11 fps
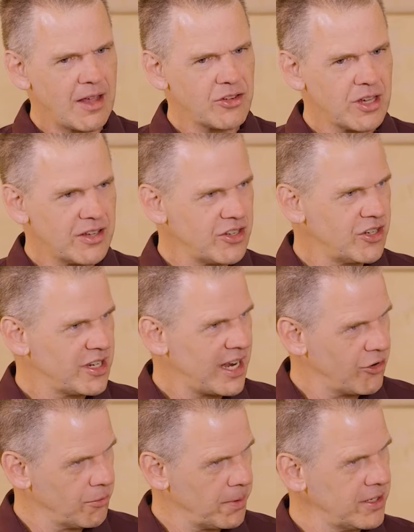As it gets into
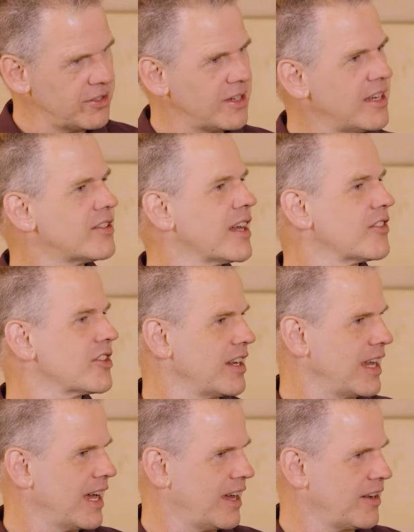terabytes, it starts
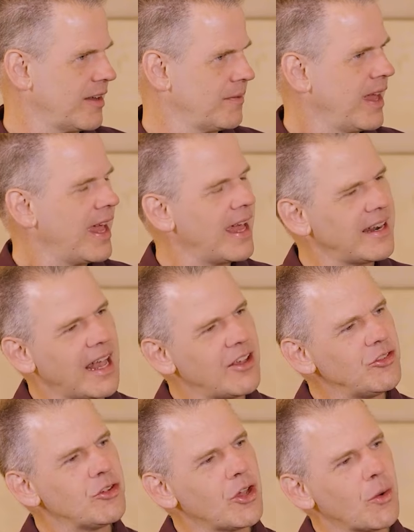getting harder. And
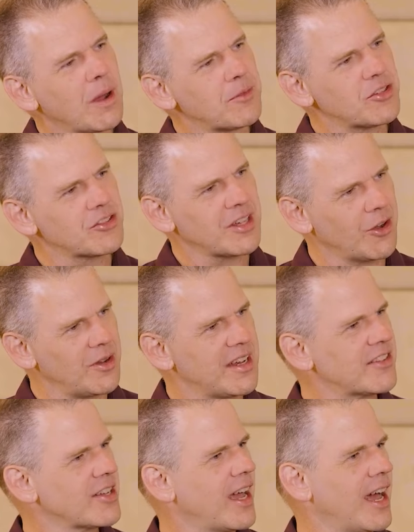as you go up the scale, it
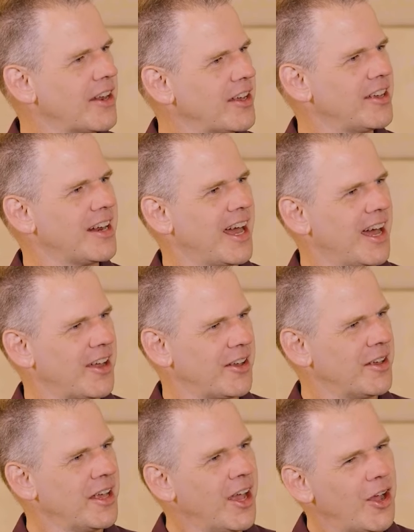gets harder and
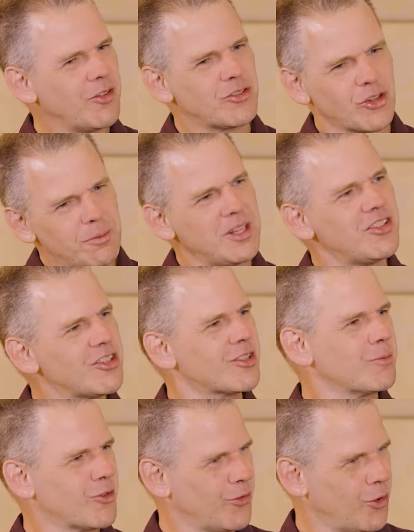harder. And so many
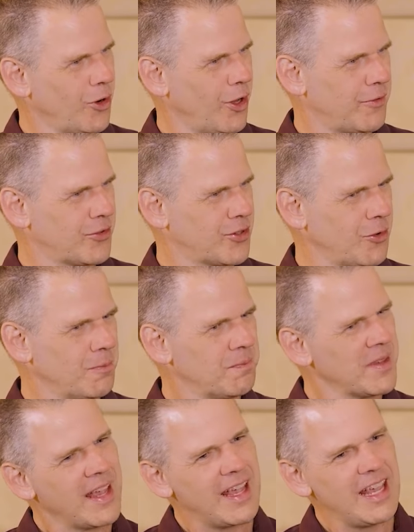systems fall off. So
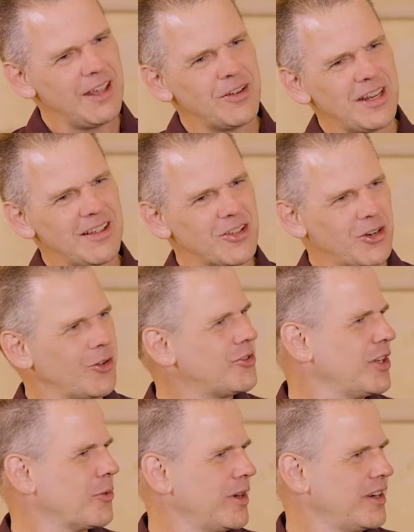even in the
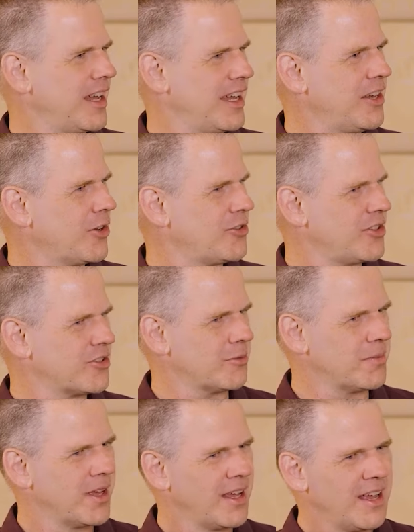NoSQL
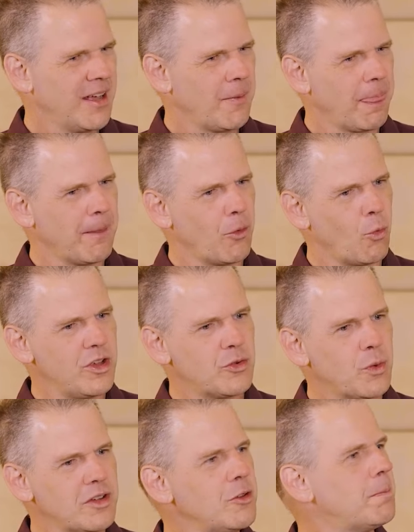ecosystem,
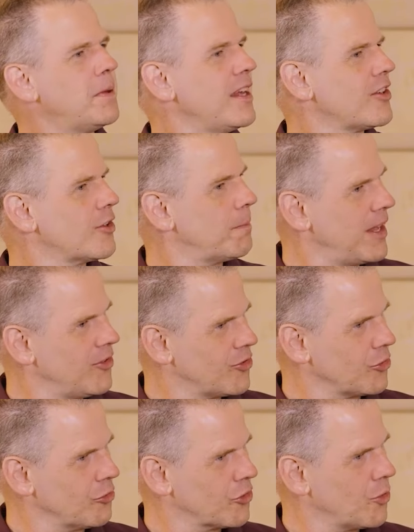which one you pick depends
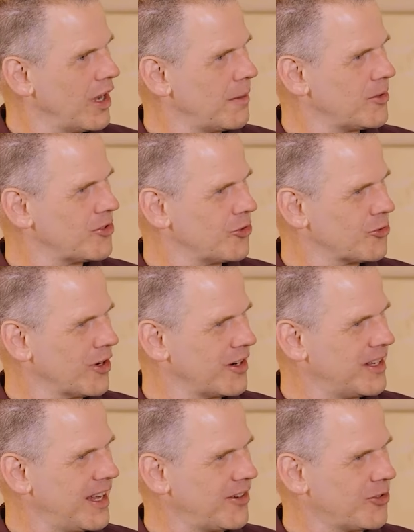on your requirements that you're
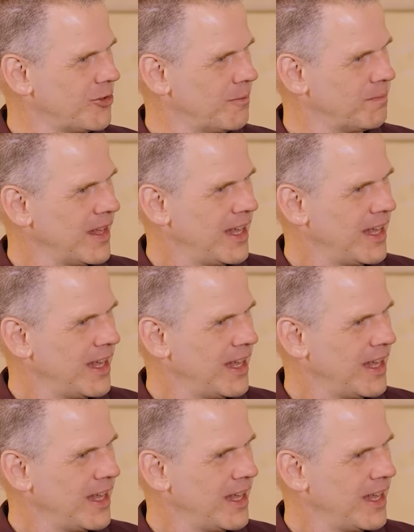trying to get to.